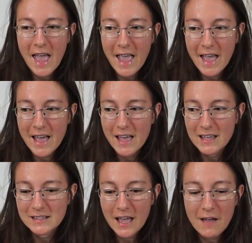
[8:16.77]

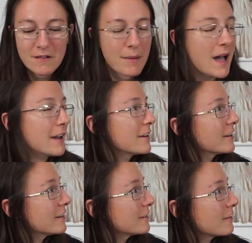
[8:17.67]
and I have a
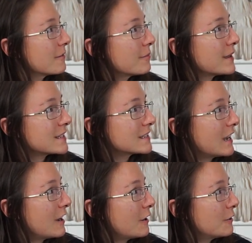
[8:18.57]
pattern picked
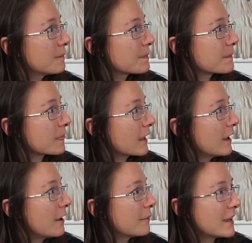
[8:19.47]
out,
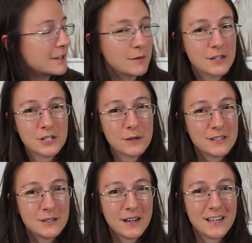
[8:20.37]
but I don't want to show
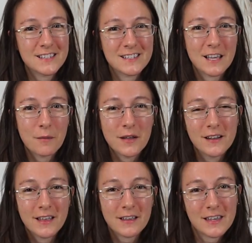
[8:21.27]
it to you guys because I want
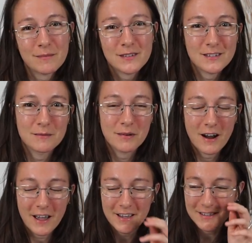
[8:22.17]
to, like, keep it a
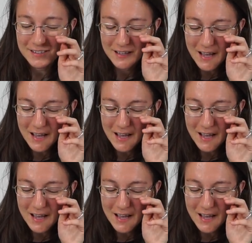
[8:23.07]
surprise.